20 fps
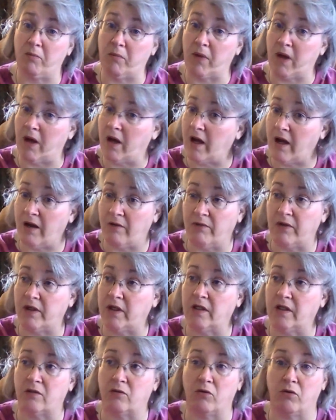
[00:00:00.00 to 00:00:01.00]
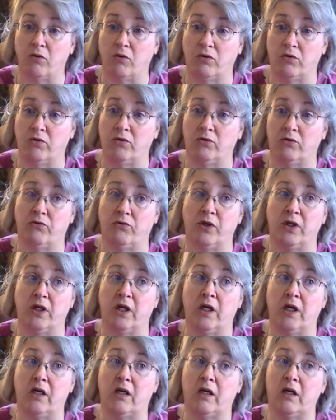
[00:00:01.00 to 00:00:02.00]
having this oral surgery
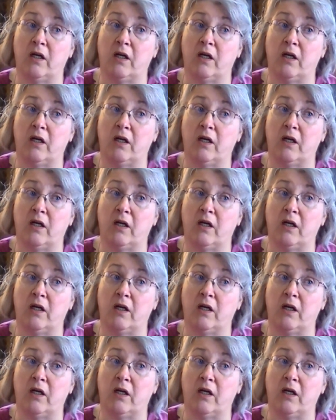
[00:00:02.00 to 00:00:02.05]
done.